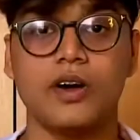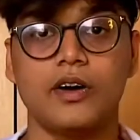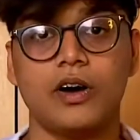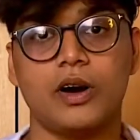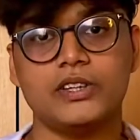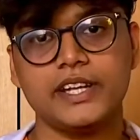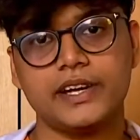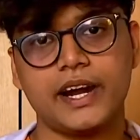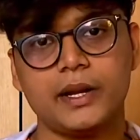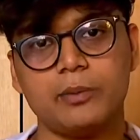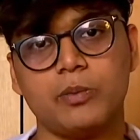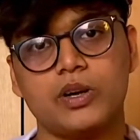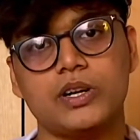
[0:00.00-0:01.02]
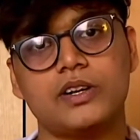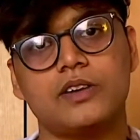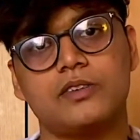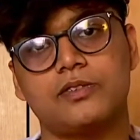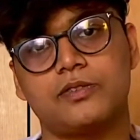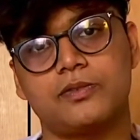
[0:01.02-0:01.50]
on the right border
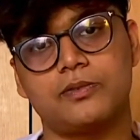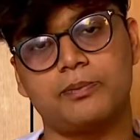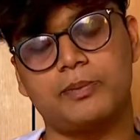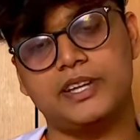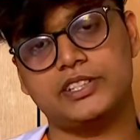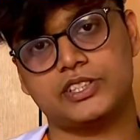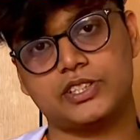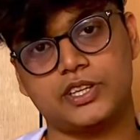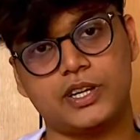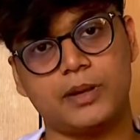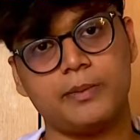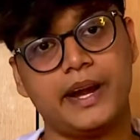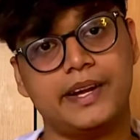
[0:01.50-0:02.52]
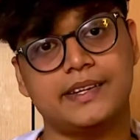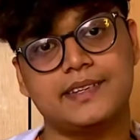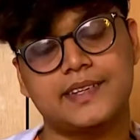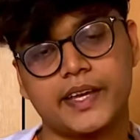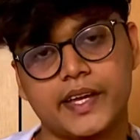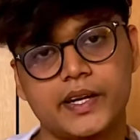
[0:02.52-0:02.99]
of my sternum at the
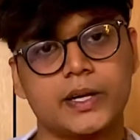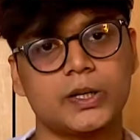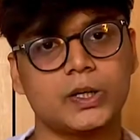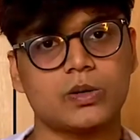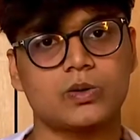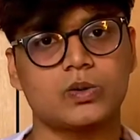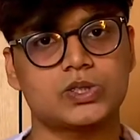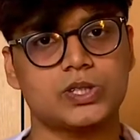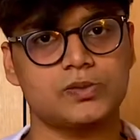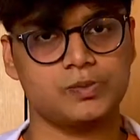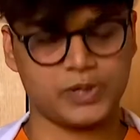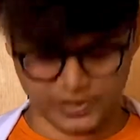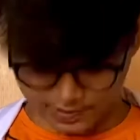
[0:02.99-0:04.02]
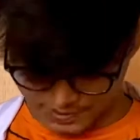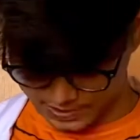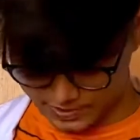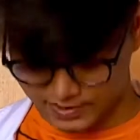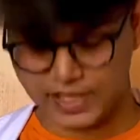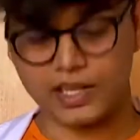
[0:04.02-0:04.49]
second intercostal space is
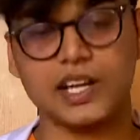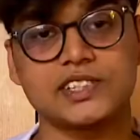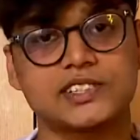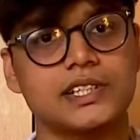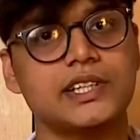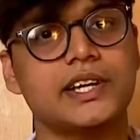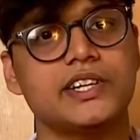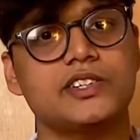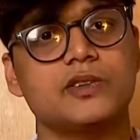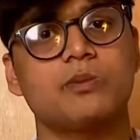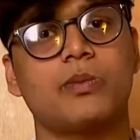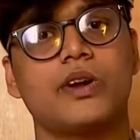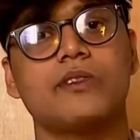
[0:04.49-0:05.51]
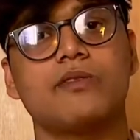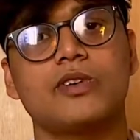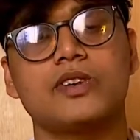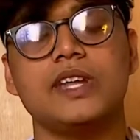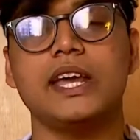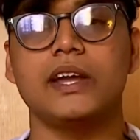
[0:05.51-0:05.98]
the auscultation point for
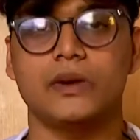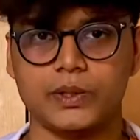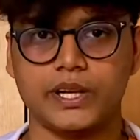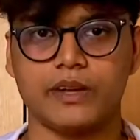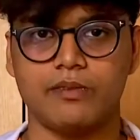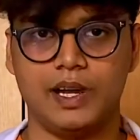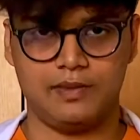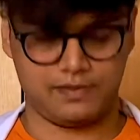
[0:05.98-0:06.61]
the aortic valve,